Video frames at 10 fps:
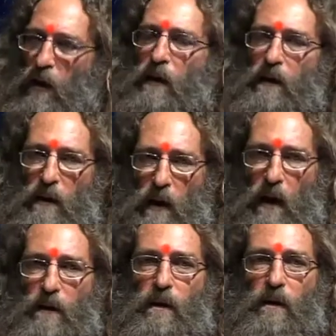
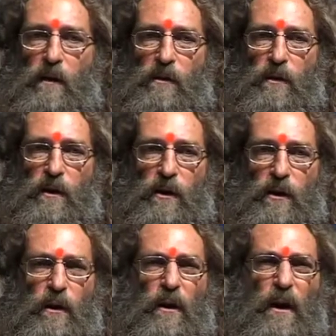not the
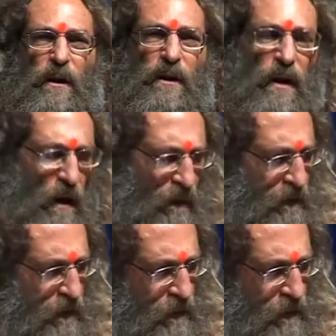tradition itself.